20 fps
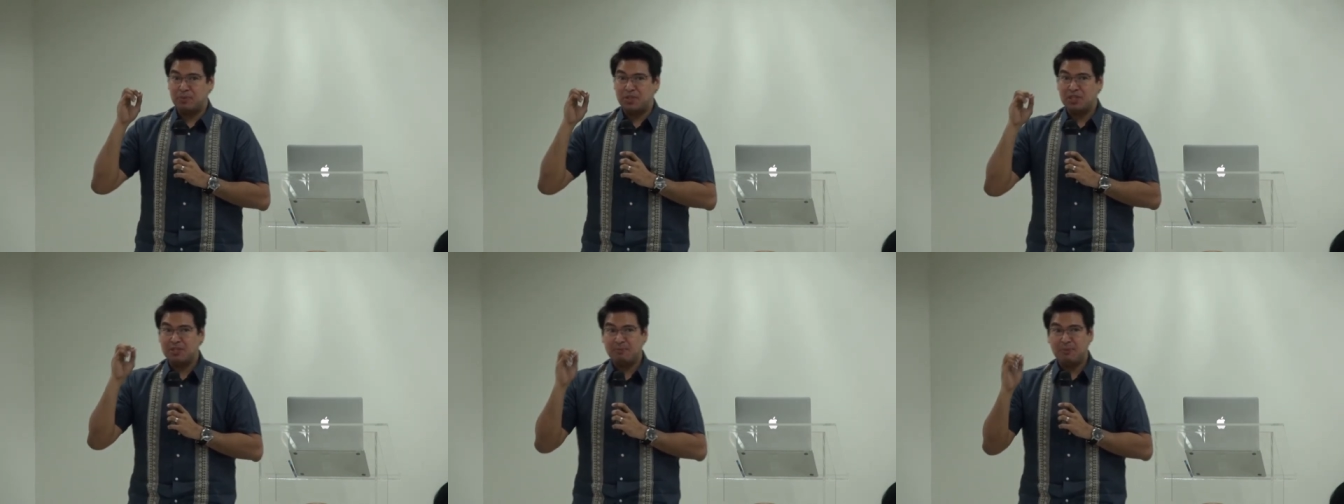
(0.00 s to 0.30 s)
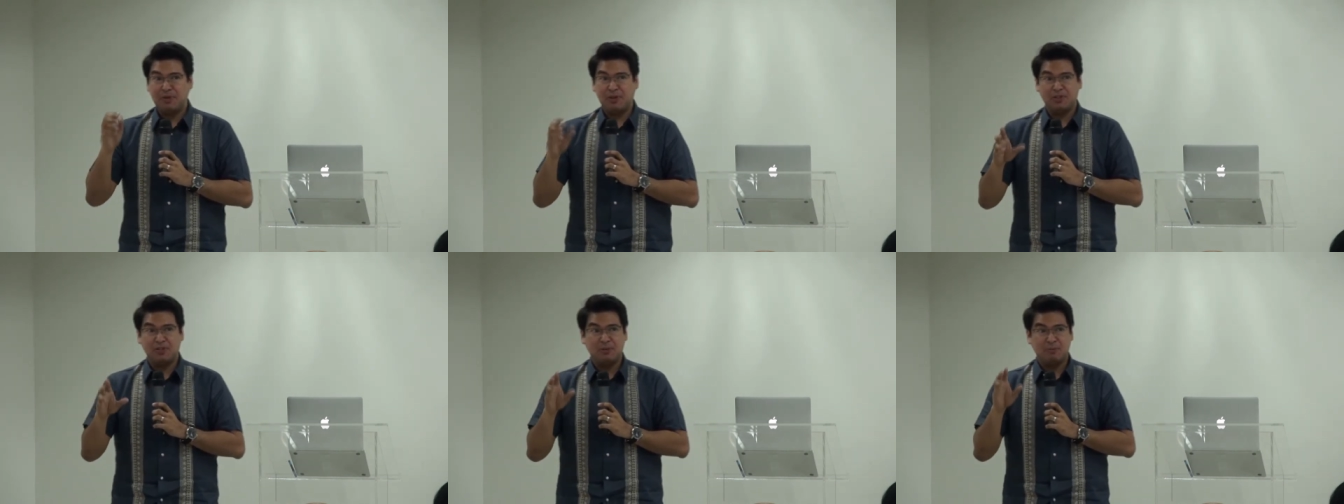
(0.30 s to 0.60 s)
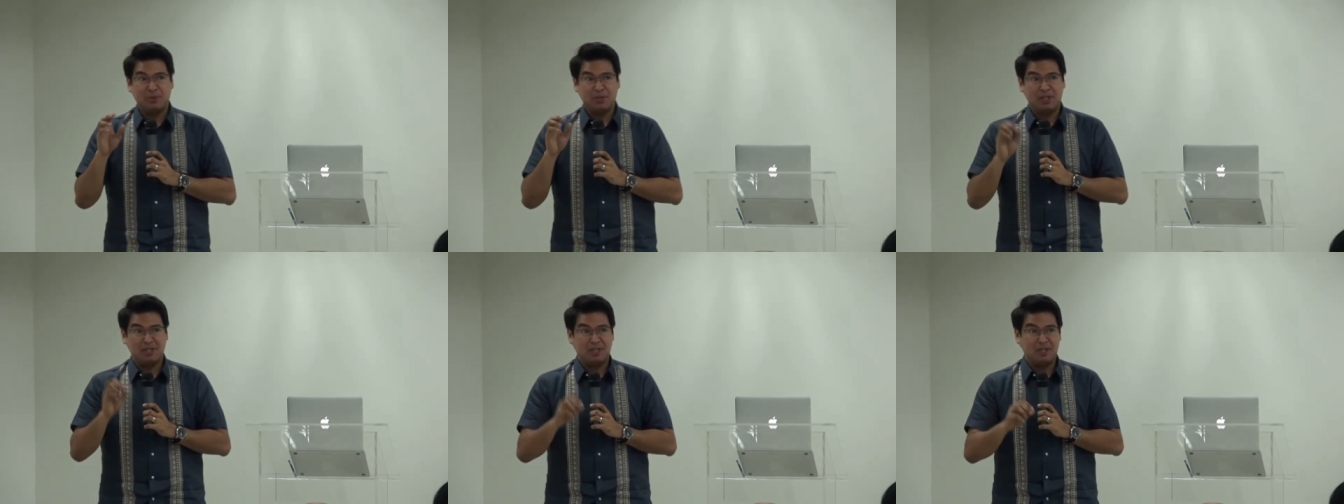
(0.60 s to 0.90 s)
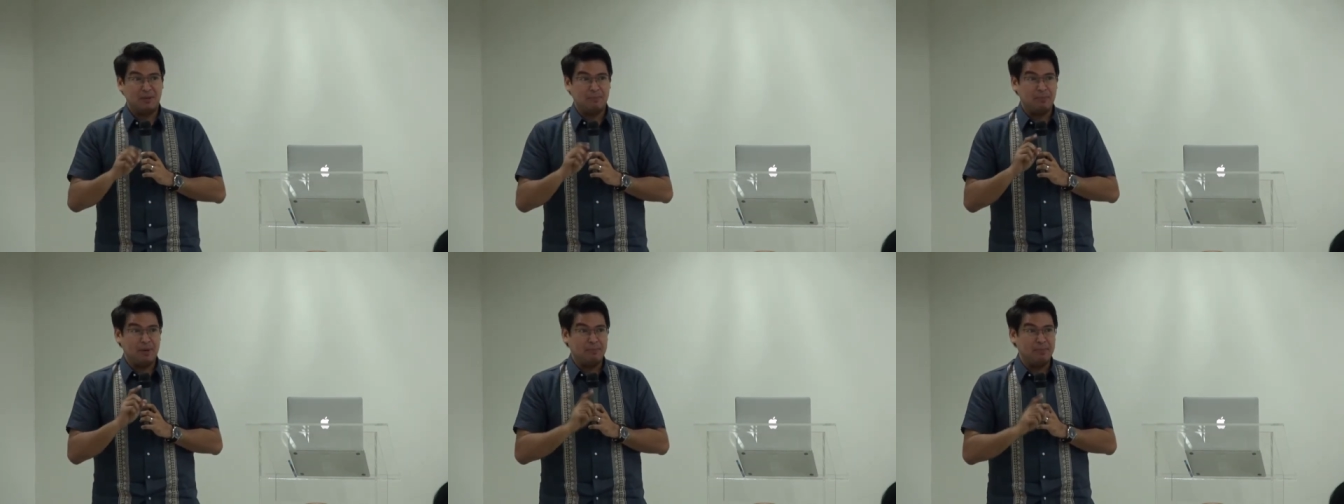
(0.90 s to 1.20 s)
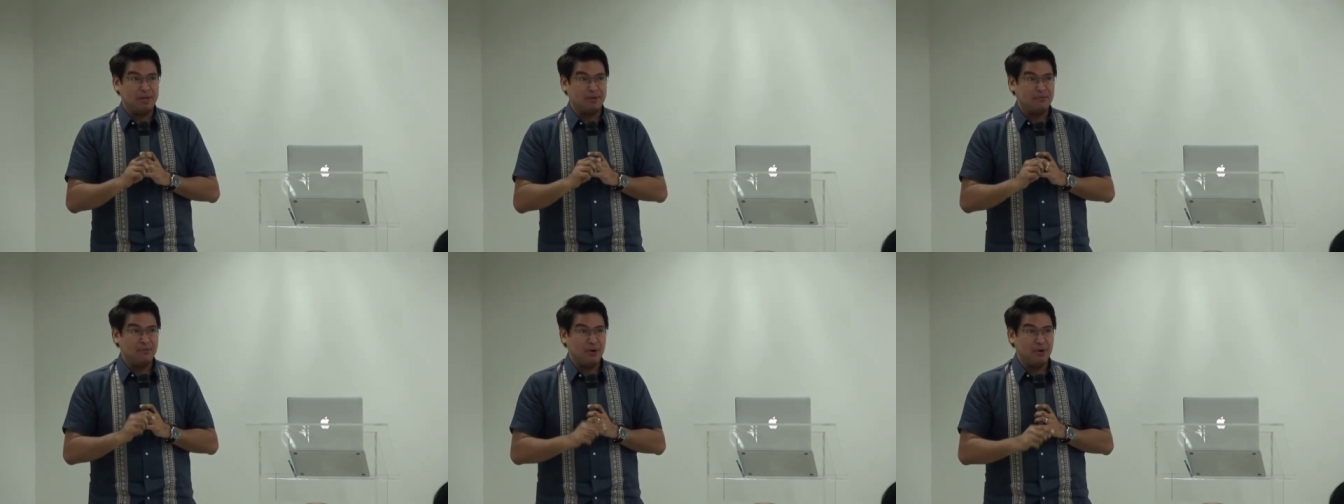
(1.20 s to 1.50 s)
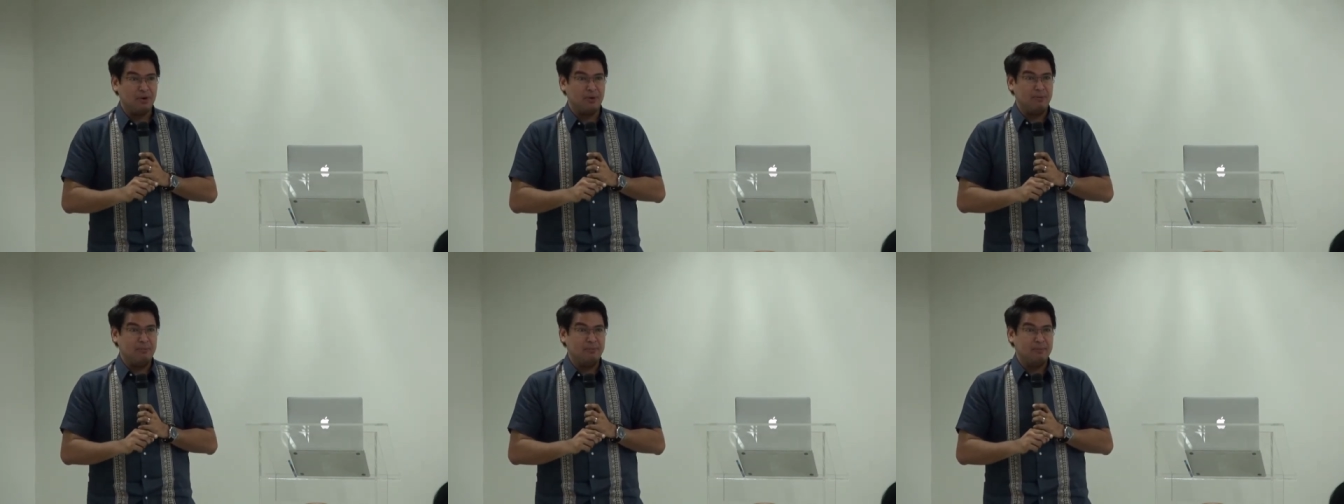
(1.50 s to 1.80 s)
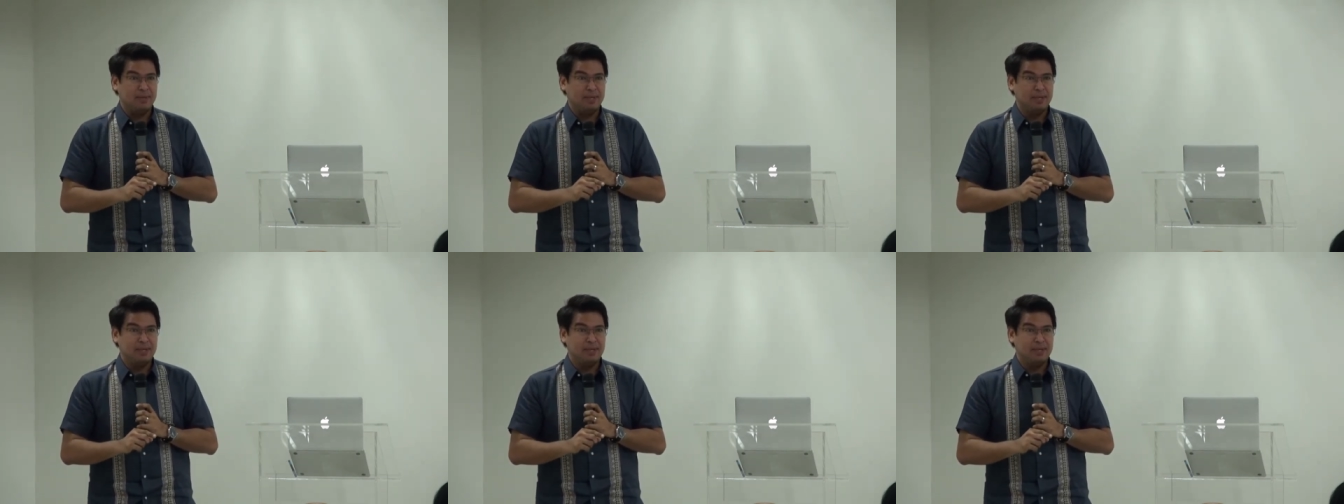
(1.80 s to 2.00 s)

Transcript: just because you put it in a public forum.